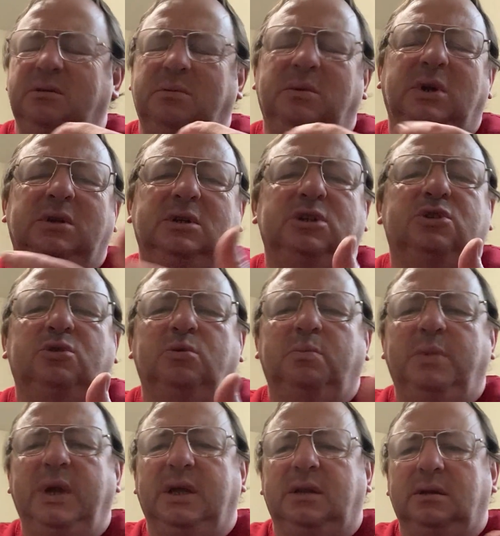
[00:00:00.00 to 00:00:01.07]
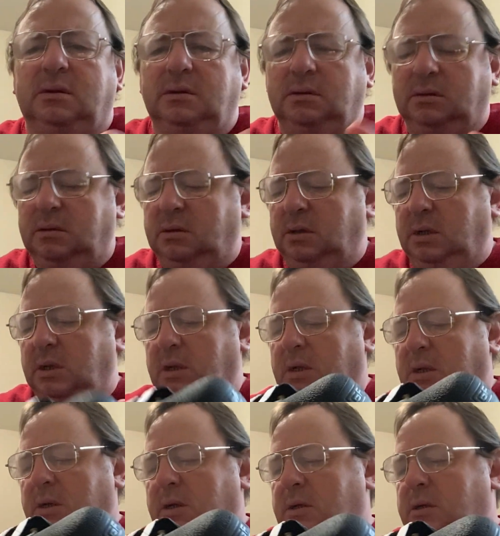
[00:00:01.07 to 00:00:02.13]
To me, this would bend.
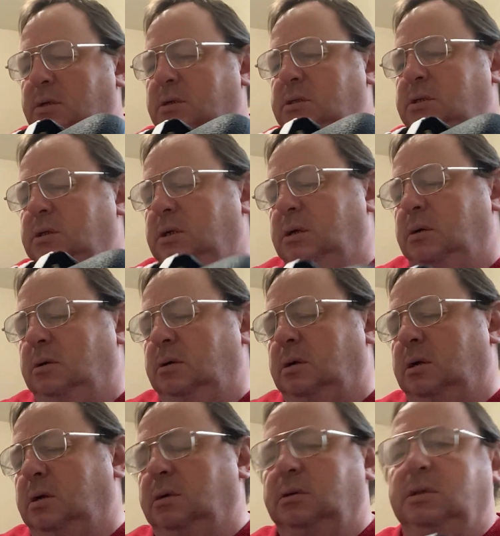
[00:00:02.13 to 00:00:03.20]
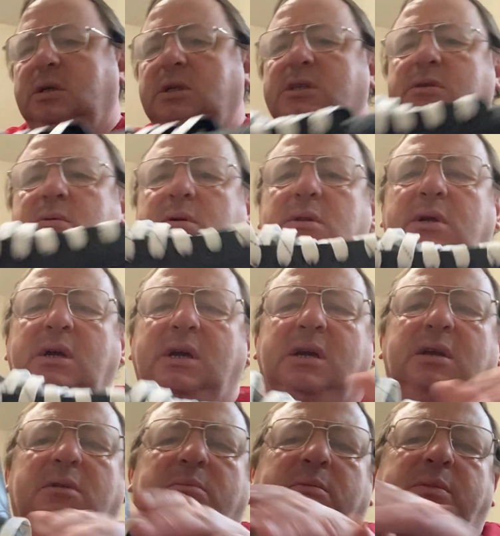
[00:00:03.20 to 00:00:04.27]
So this one I
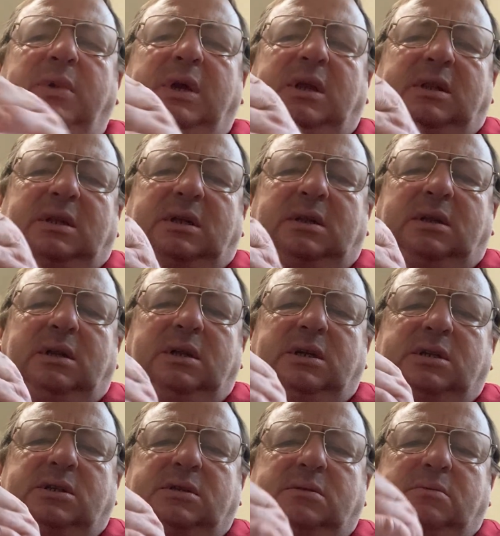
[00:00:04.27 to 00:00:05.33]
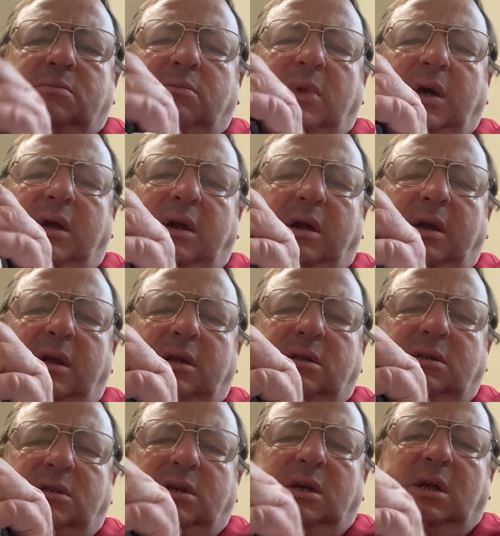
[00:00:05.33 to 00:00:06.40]
can bend at least by
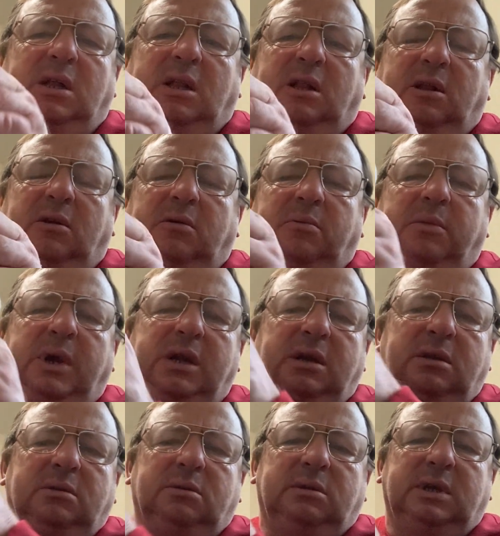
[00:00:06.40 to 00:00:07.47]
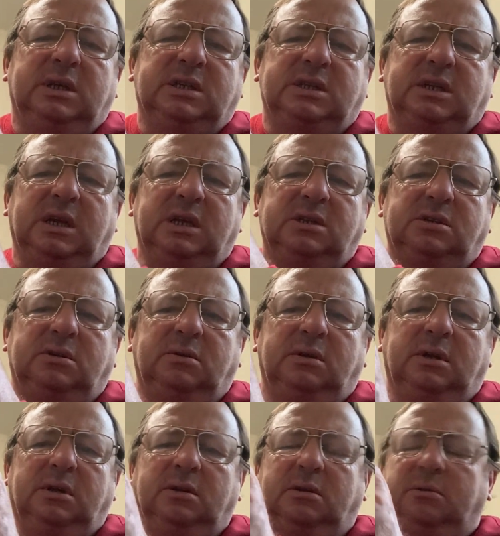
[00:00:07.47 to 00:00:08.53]
hands. Many today's skates you
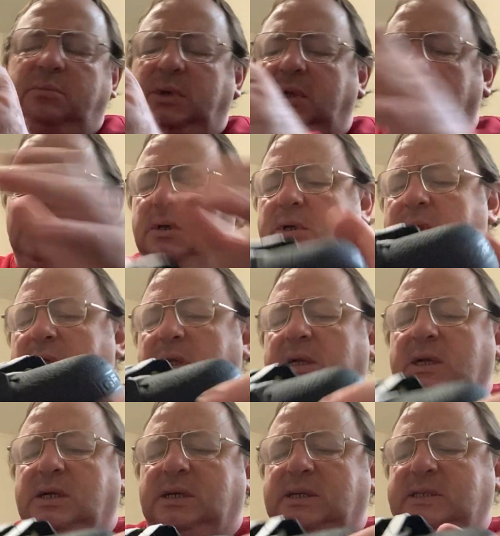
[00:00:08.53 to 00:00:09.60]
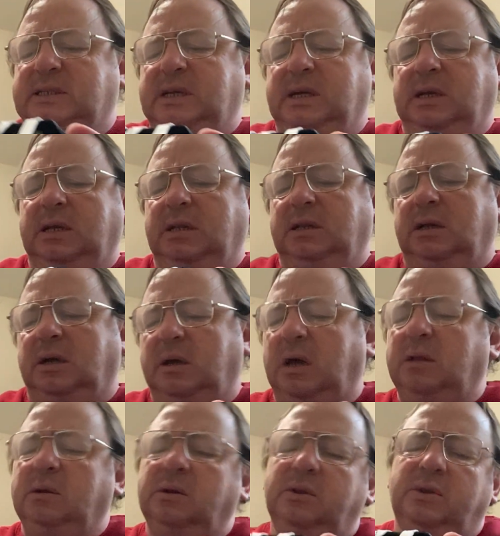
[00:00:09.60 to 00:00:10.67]
cannot bend. The second,
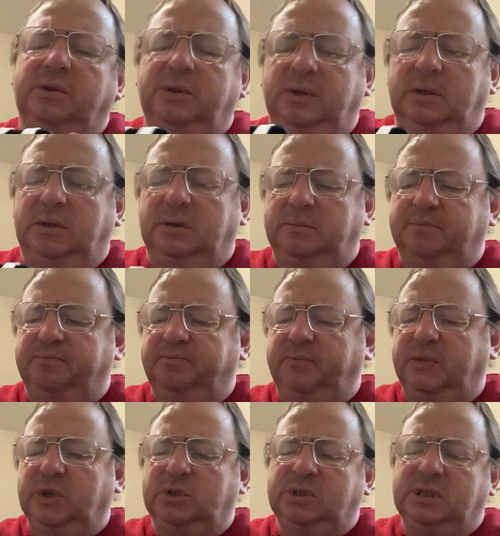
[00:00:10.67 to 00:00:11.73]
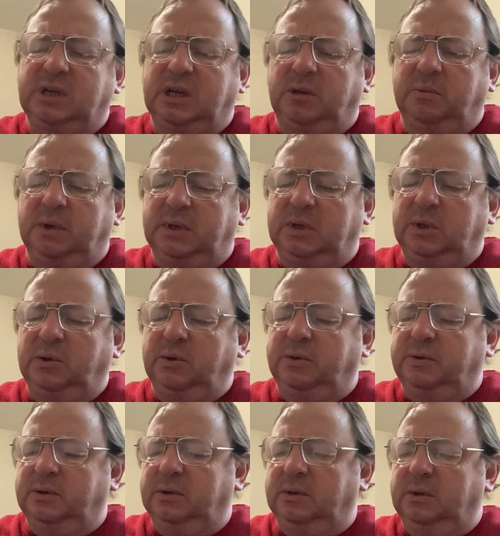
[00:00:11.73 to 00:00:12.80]
another thing, not second, but another
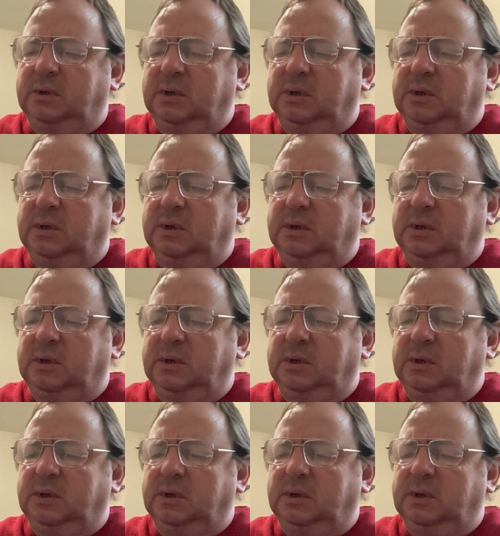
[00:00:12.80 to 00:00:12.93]
thing.